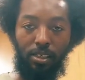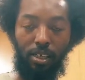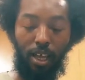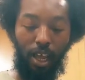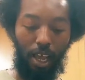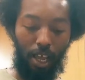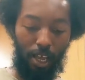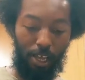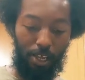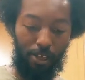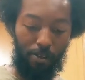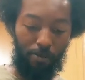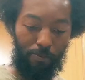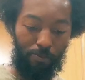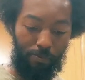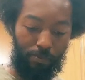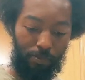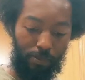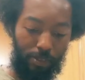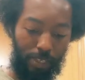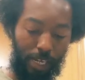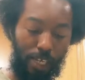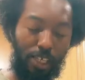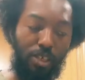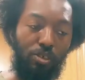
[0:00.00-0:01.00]
All right.
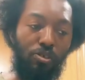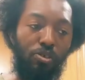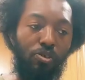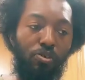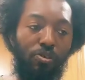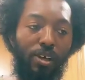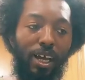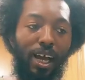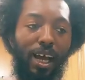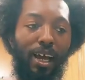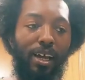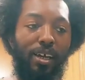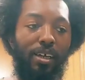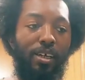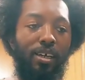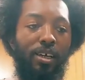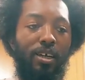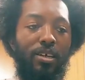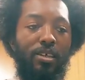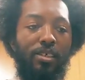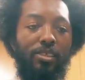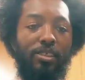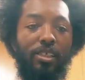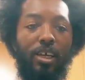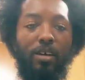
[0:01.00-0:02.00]
Now you do got
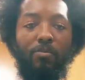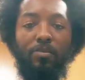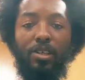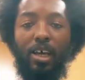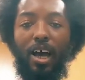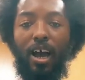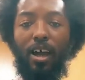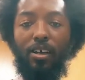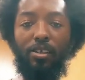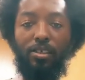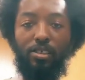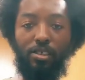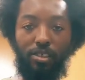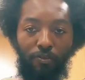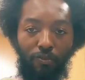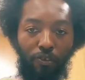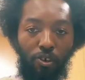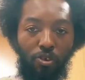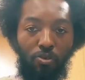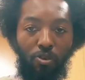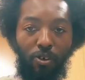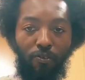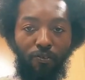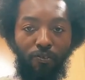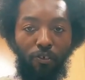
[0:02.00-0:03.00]
some doctors,
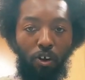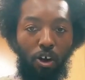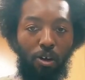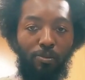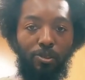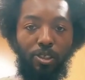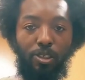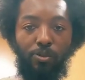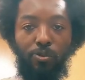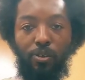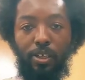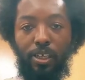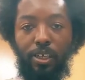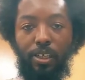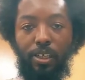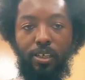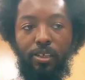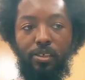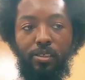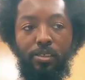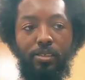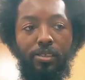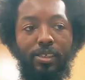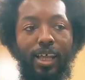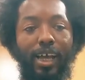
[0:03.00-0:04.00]
few and far
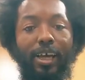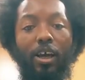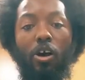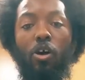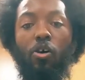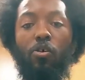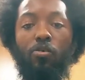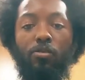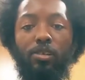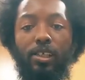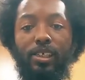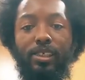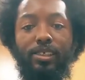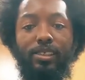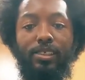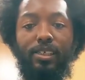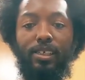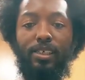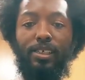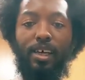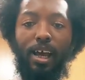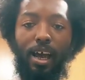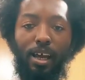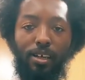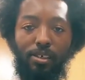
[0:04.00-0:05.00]
between, like
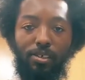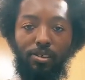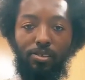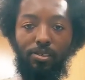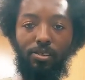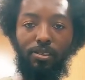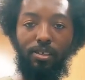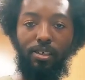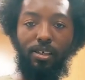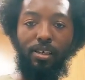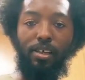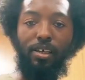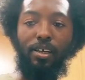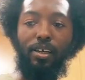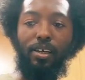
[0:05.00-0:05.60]
holistic doctors,